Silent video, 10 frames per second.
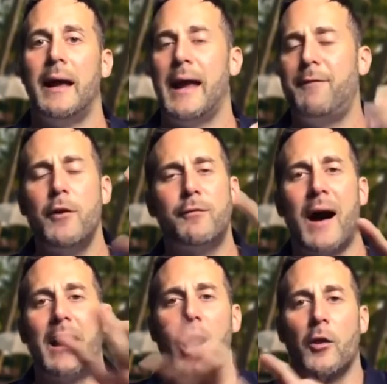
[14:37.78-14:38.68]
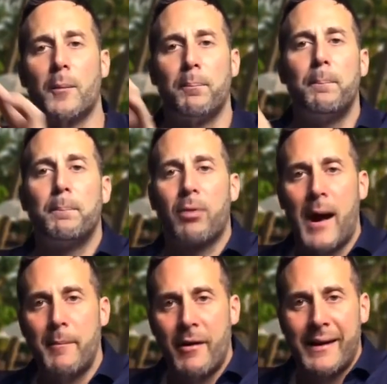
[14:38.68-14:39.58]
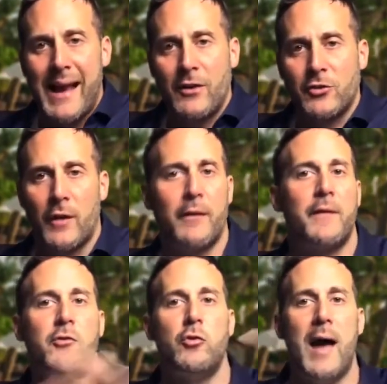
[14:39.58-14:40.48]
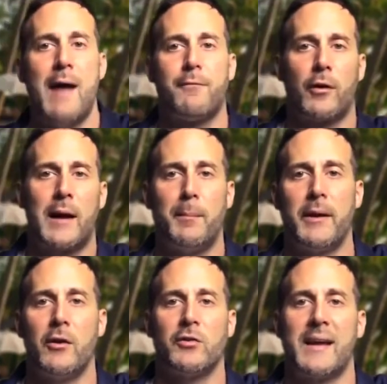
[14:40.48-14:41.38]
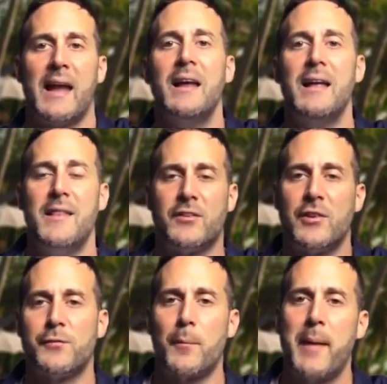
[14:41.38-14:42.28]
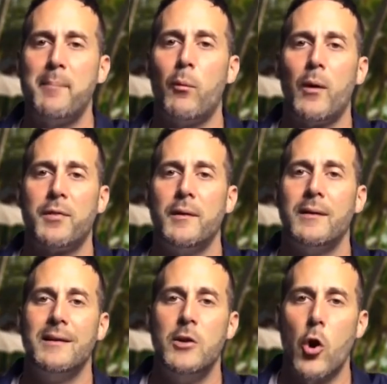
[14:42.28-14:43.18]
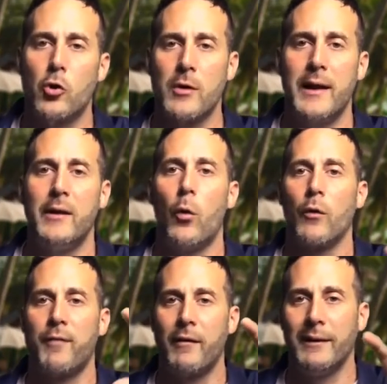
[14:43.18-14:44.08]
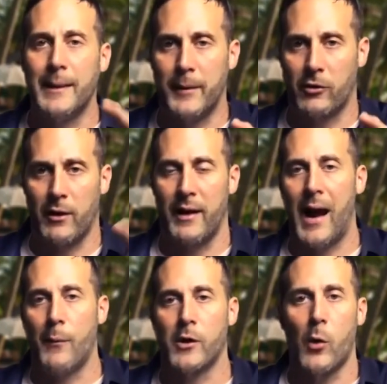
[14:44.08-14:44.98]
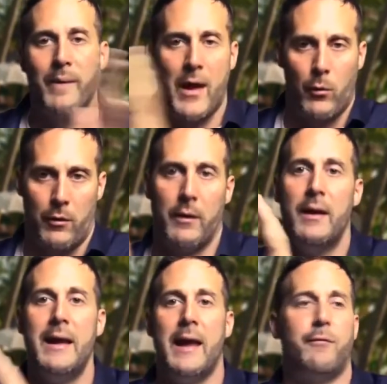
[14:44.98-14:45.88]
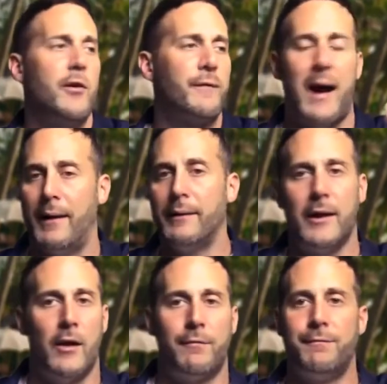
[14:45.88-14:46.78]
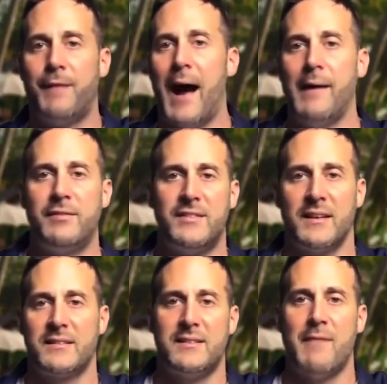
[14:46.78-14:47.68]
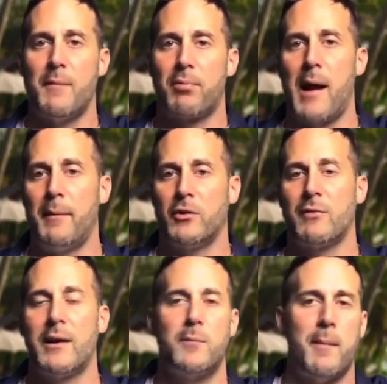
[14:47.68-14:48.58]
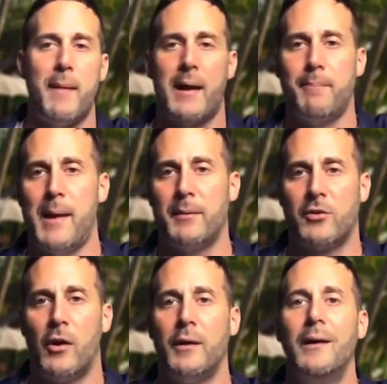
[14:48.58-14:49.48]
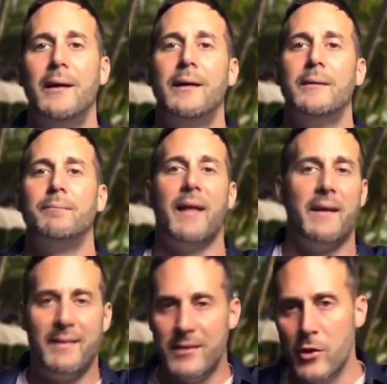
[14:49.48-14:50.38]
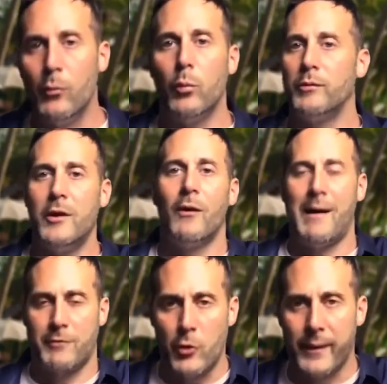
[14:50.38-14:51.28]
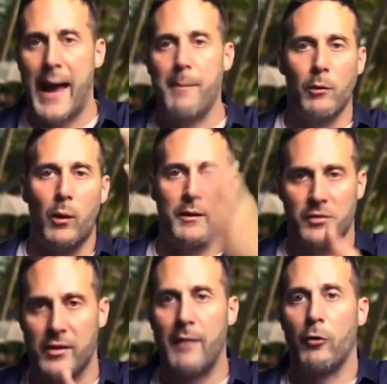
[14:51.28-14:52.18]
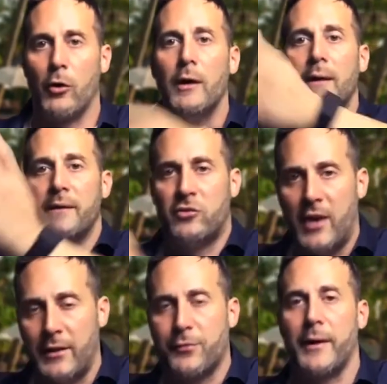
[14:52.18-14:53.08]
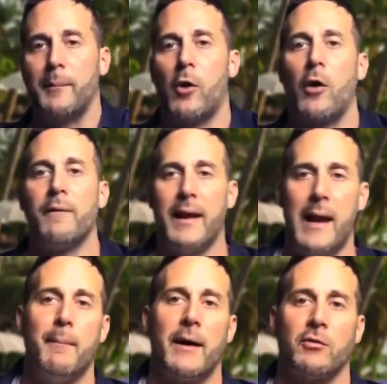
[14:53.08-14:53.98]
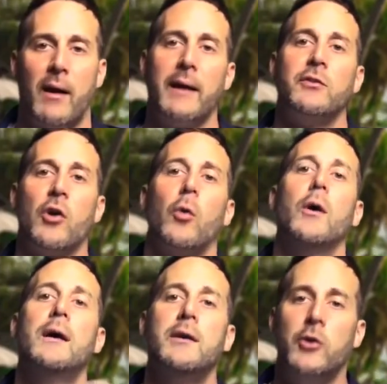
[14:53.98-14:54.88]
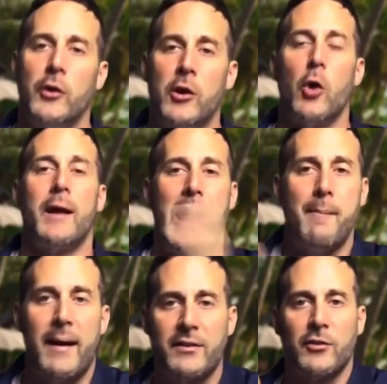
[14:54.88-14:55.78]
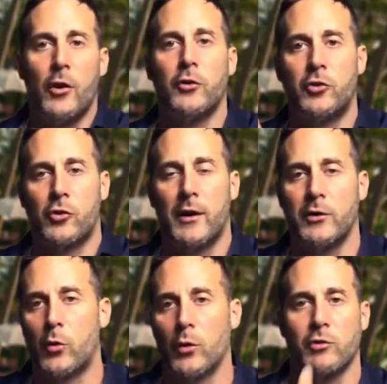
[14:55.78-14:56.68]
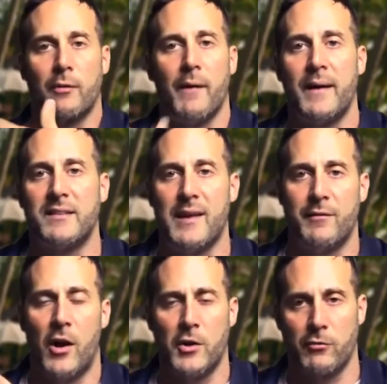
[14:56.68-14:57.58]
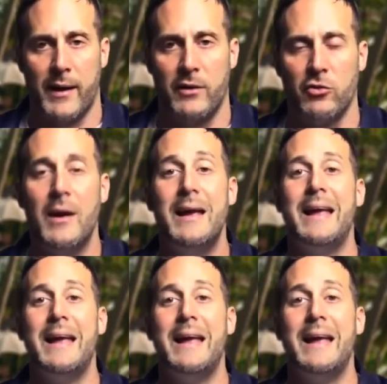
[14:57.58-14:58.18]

If you've got other primary accounts on there that you have for a couple years, again, this is for people with no credit or very limited credit. I would go in that order. If you've got, 5, 6, 7 primaries already you've been making payments on, then you don't have to do the Capital One, Discover, the Chase Freedom card, then Amex, right? So you can go to Amex as long as your credit score is around that 700 range.